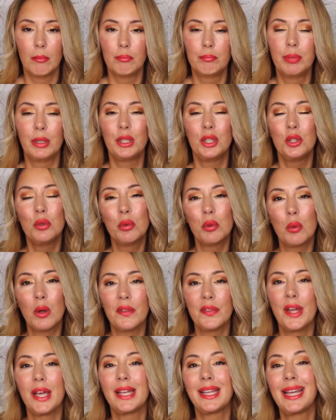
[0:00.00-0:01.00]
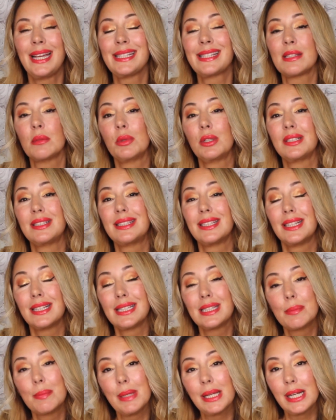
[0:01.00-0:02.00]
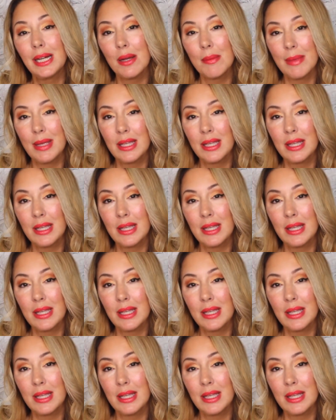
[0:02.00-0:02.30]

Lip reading: But you would want that in case someone does become